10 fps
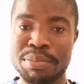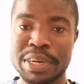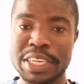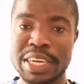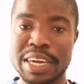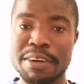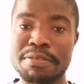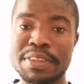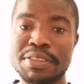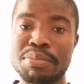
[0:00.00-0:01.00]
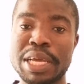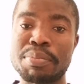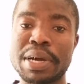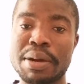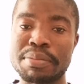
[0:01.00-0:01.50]
pressure cuff is
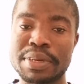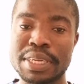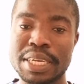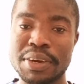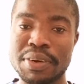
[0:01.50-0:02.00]
being pumped.